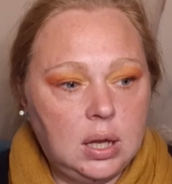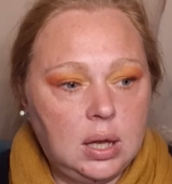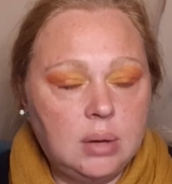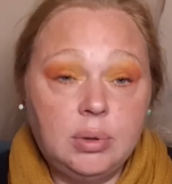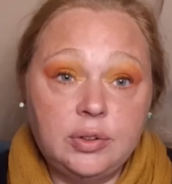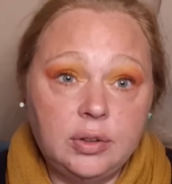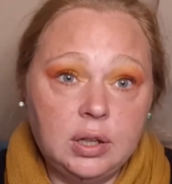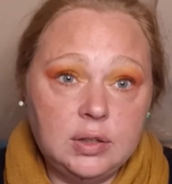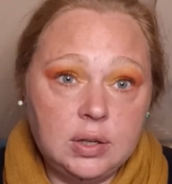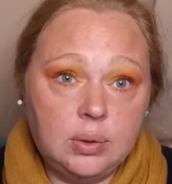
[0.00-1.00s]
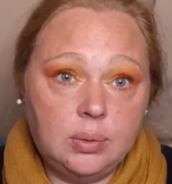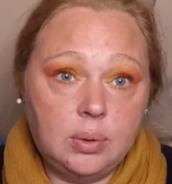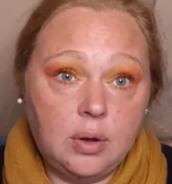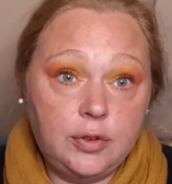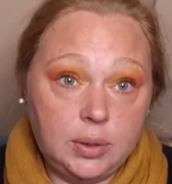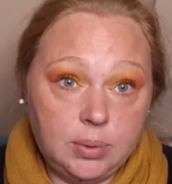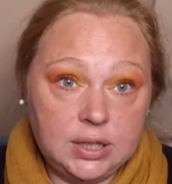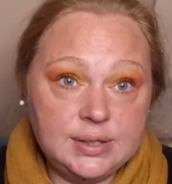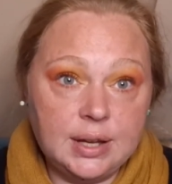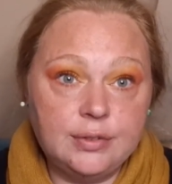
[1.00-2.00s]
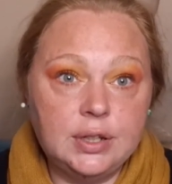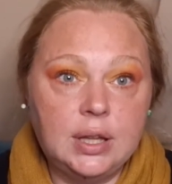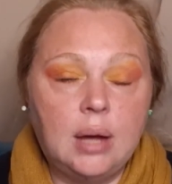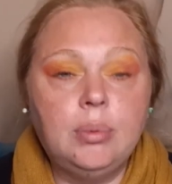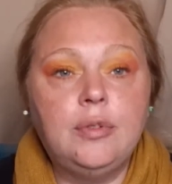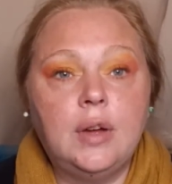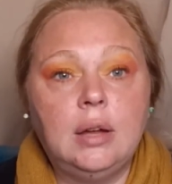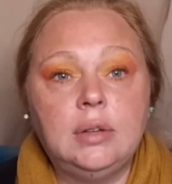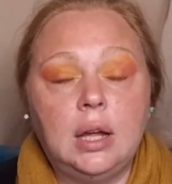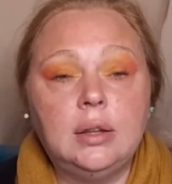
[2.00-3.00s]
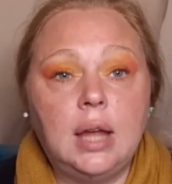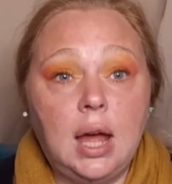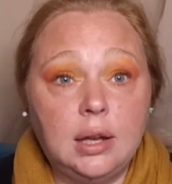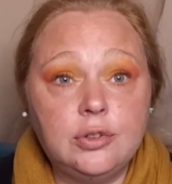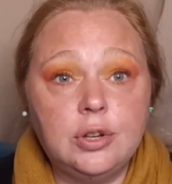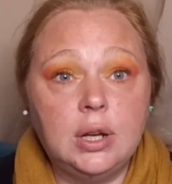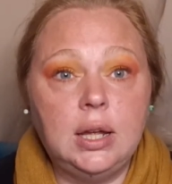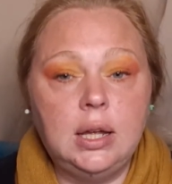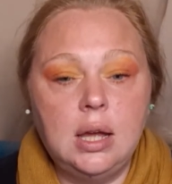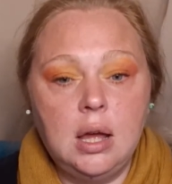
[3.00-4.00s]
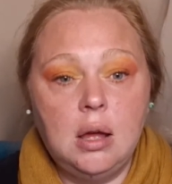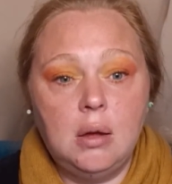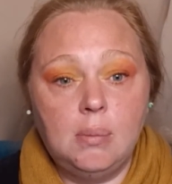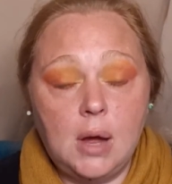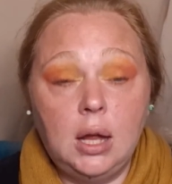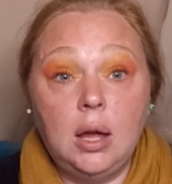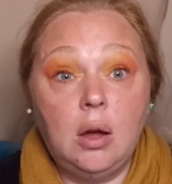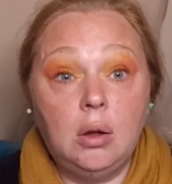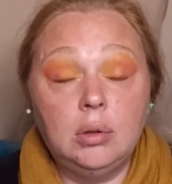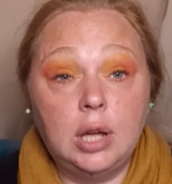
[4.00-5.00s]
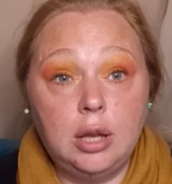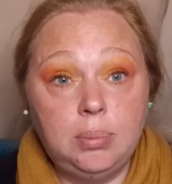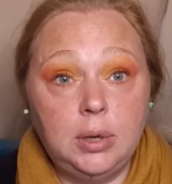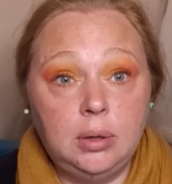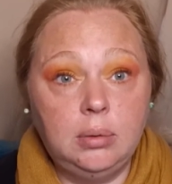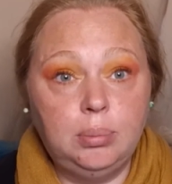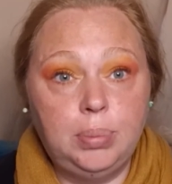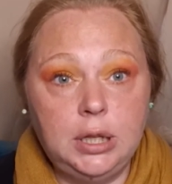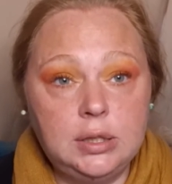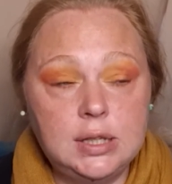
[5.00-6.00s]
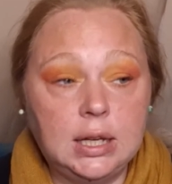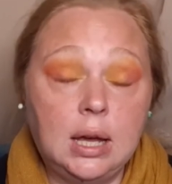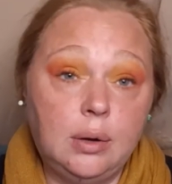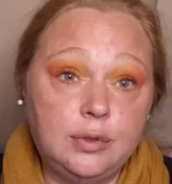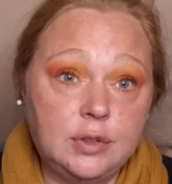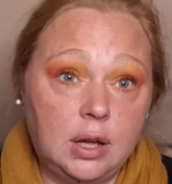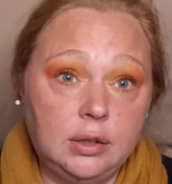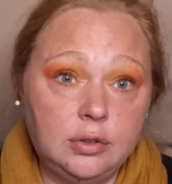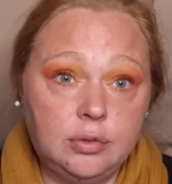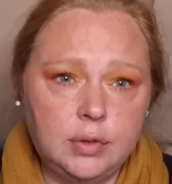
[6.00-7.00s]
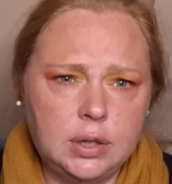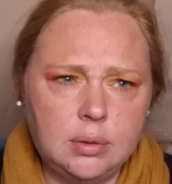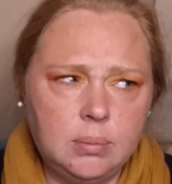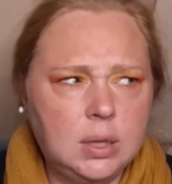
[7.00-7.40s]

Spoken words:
it wasn't until a few weeks after that we found out that actually my heart had been beating out of sinus rhythm.